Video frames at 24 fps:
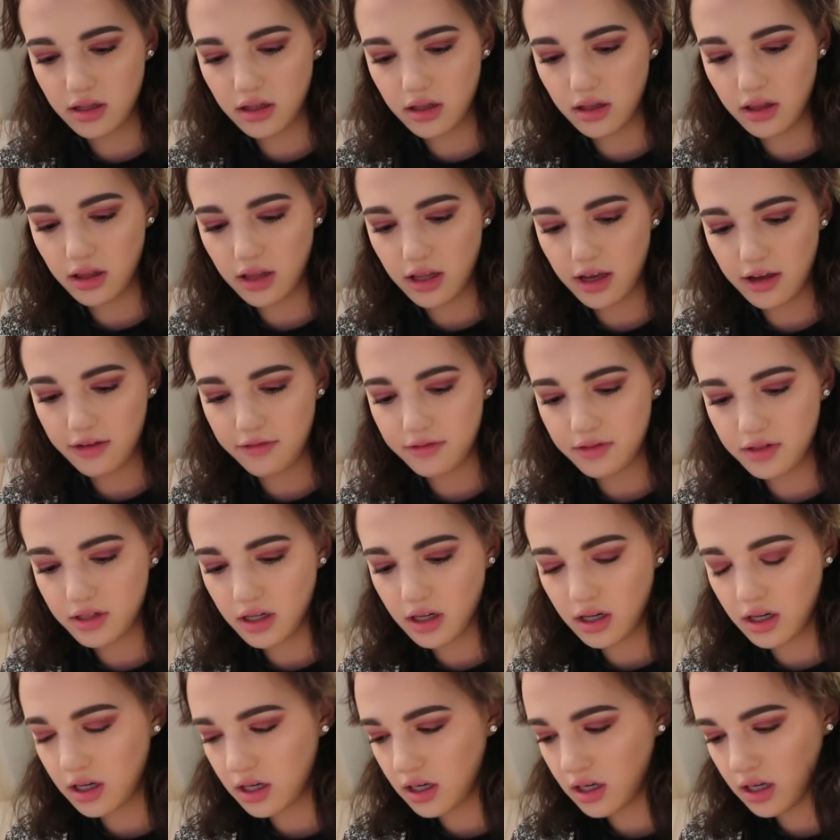the
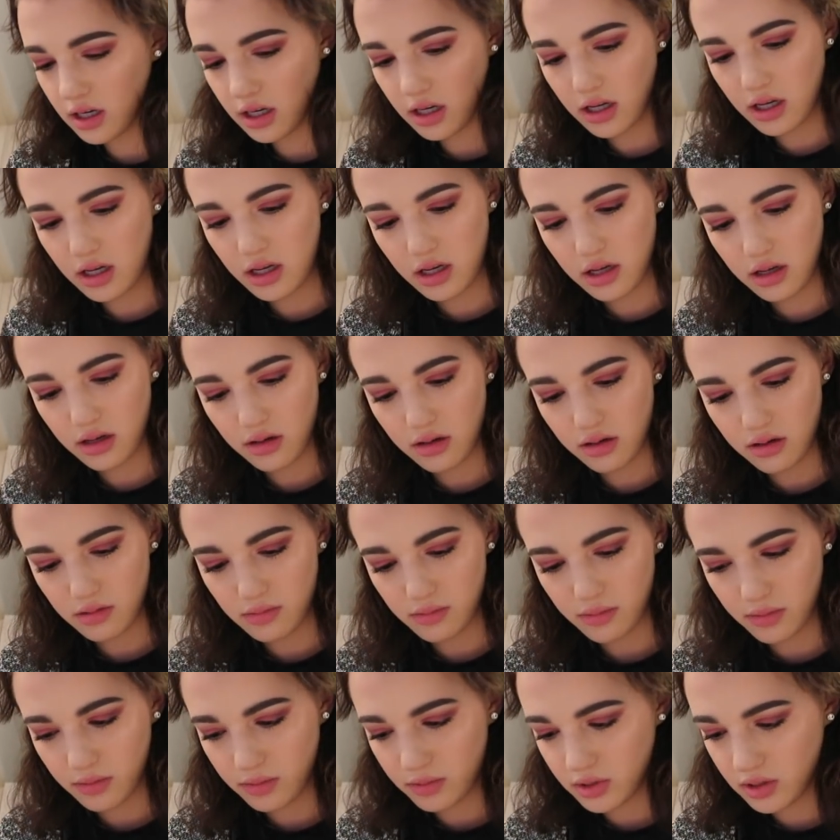left eye.
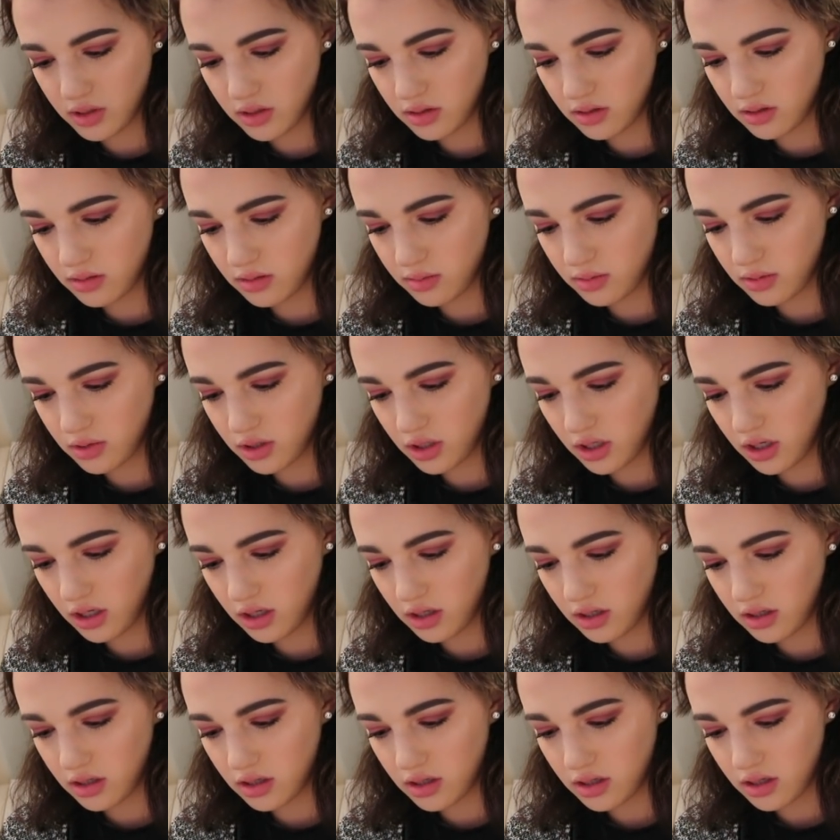Let me just double
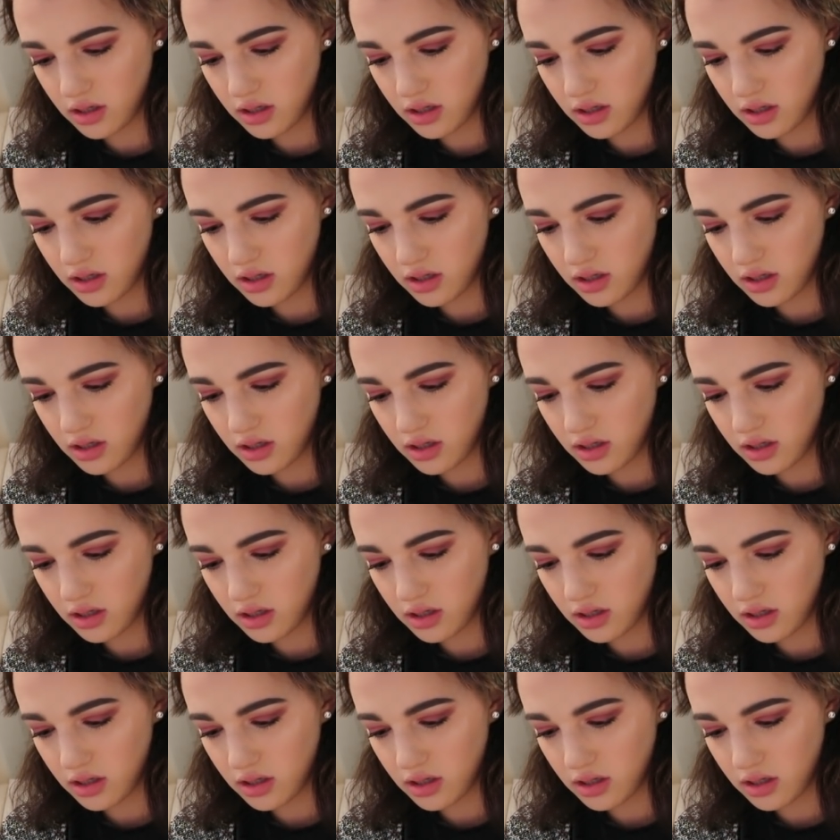check.